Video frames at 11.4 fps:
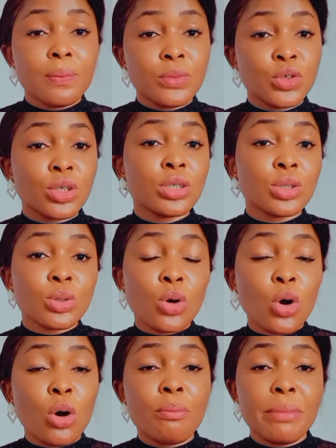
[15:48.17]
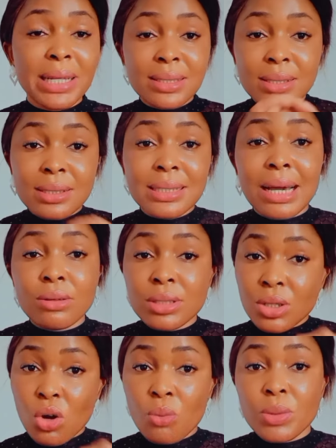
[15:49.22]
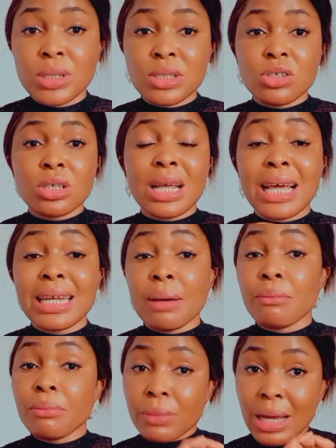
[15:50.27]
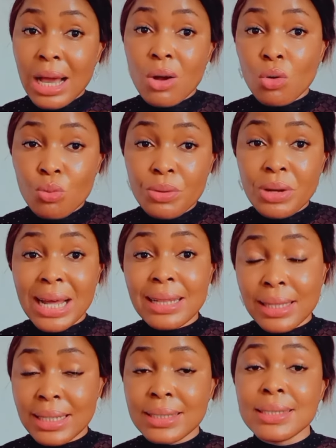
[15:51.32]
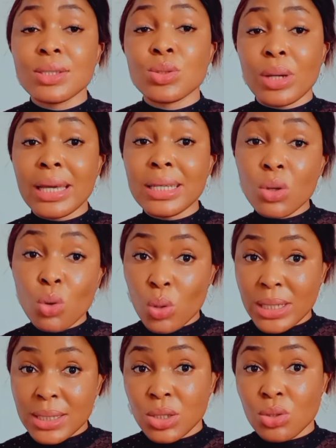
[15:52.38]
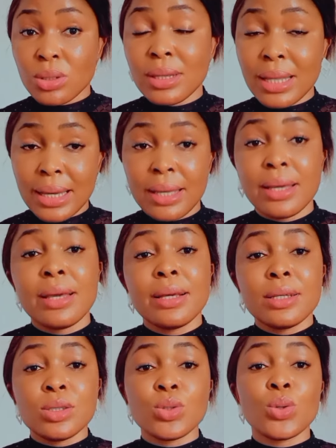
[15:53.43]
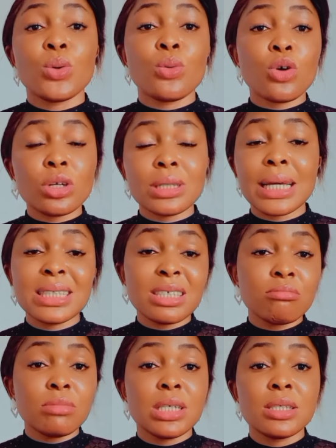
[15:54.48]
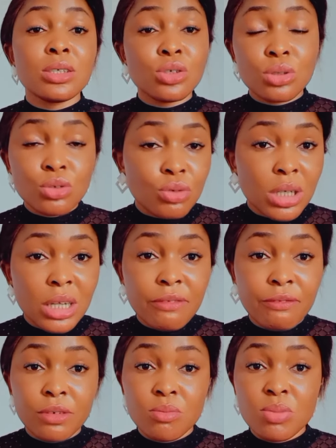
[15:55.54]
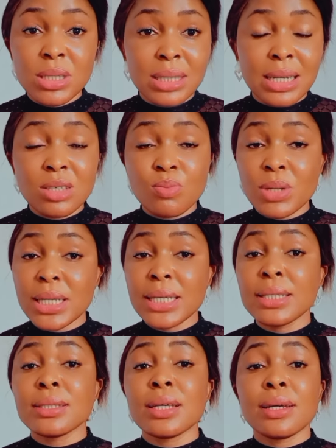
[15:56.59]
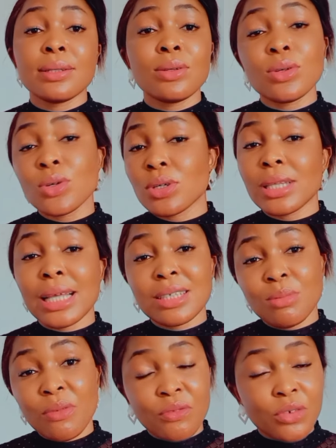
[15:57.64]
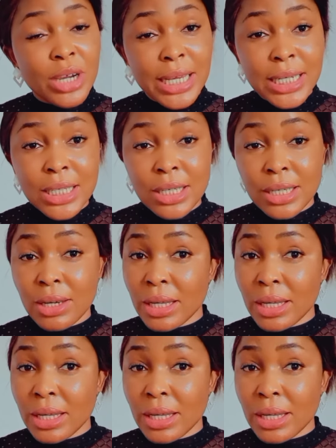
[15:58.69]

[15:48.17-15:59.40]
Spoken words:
Just comment down the comment section and I will be attending to any question there. So contacting me is strictly for business. Please don't contact me for any